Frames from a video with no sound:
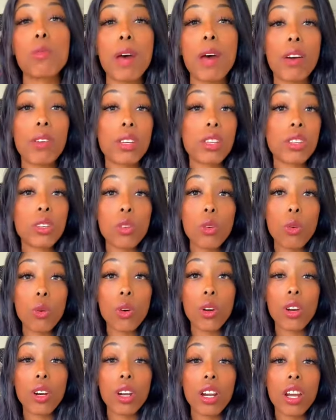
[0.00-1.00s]
about
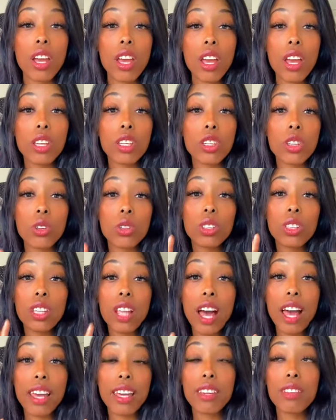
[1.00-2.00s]
your
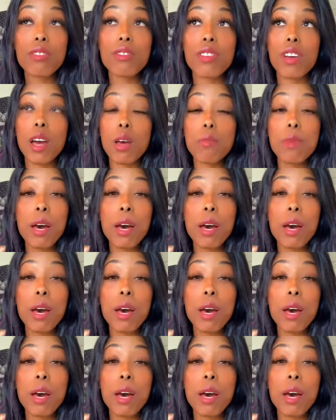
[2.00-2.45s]
life,